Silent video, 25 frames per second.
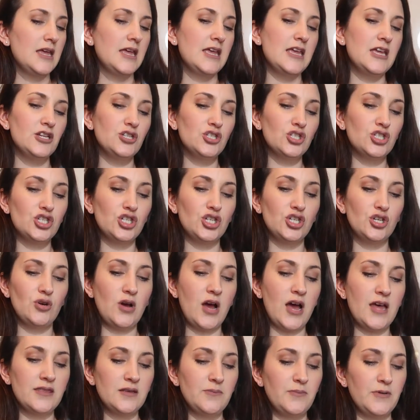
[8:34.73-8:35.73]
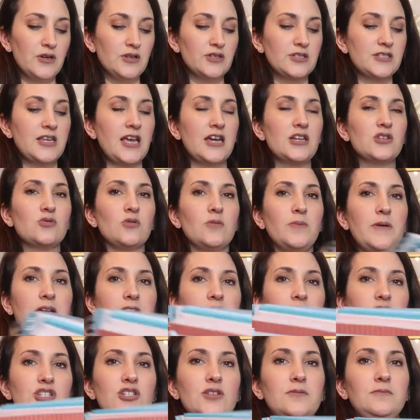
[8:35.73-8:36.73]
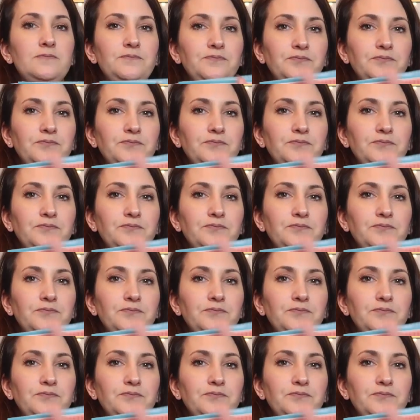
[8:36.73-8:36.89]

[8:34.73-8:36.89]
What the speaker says: on the bill schedule page.